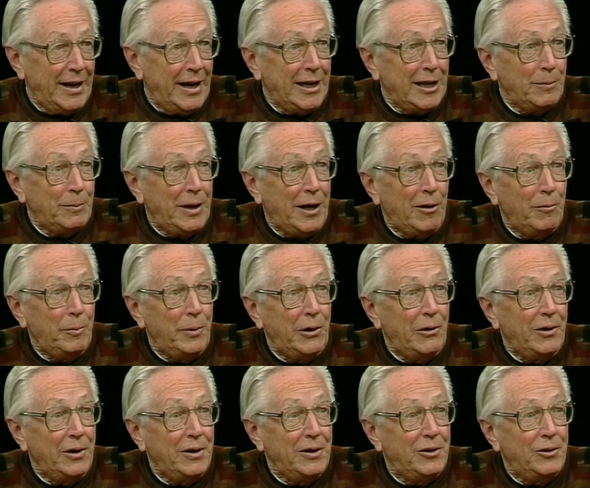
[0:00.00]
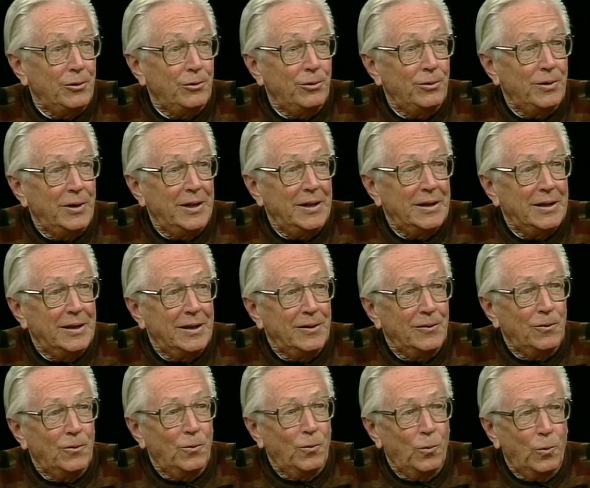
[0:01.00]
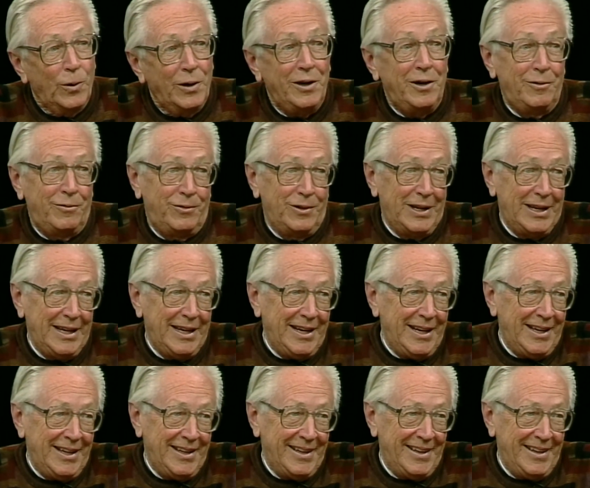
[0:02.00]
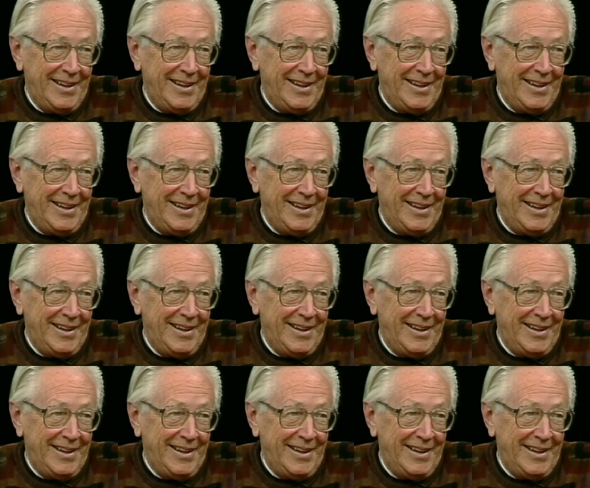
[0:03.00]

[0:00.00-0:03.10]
And I am now married to a wonderful lady.